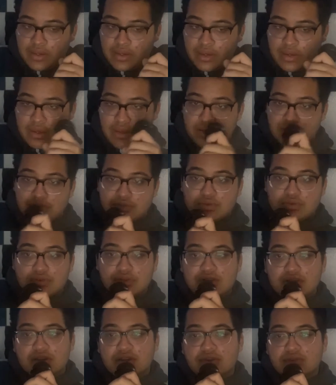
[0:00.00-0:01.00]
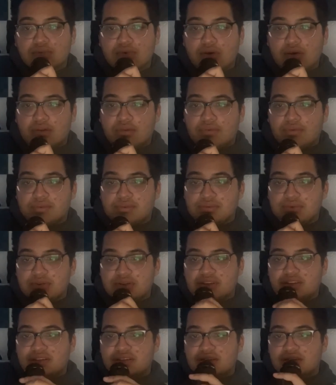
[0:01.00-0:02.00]
Suicide Squad from
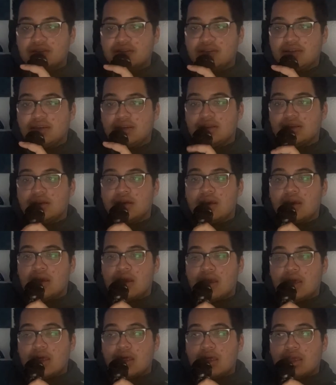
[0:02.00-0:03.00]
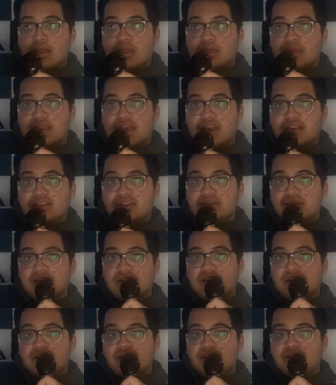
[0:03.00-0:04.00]
2016. That's
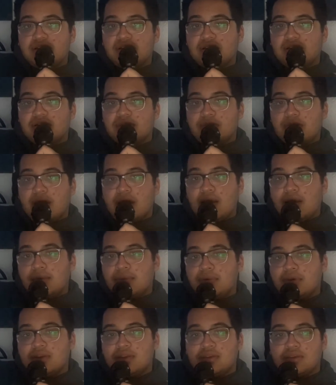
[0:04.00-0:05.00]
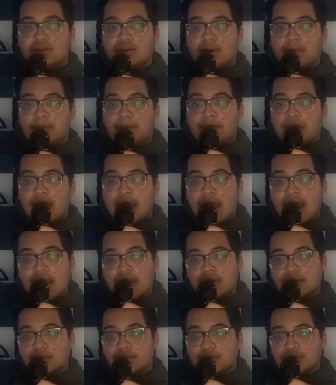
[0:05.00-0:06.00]
not, in my opinion, a
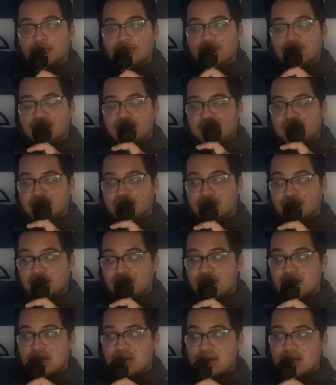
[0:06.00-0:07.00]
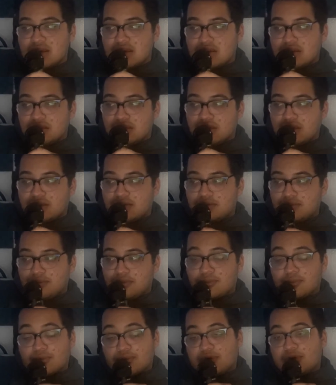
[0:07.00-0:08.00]
bad movie. Like,
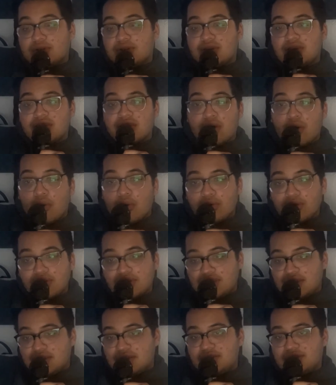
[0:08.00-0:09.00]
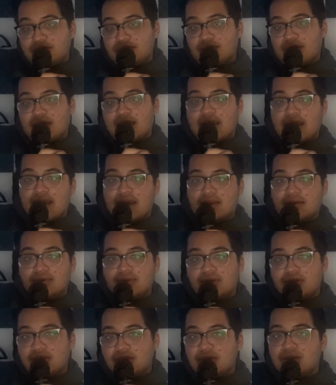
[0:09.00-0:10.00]
really, the only issue I had
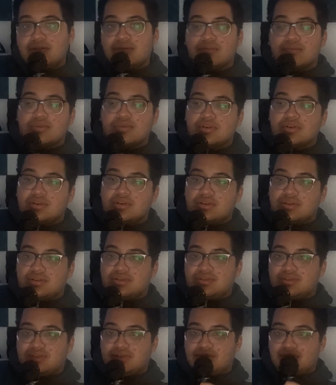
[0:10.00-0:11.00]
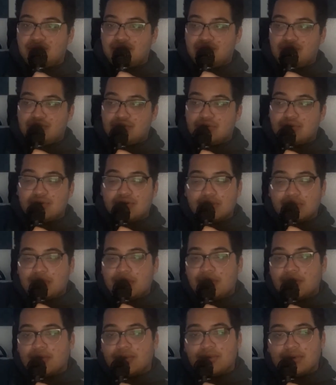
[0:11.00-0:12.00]
with it was the Joker
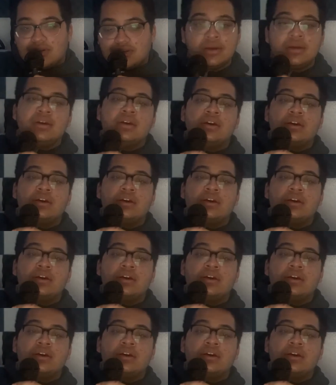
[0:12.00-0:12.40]
part, which